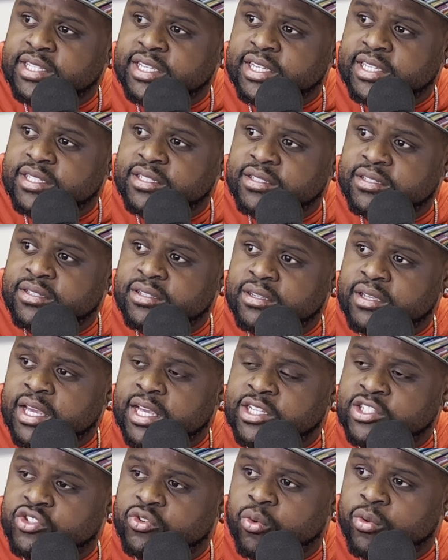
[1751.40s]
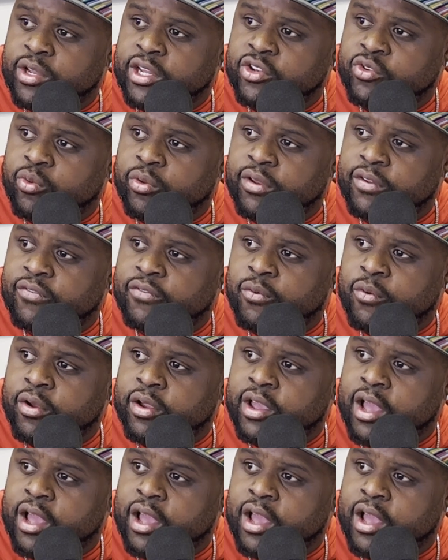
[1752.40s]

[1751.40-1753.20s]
his 2024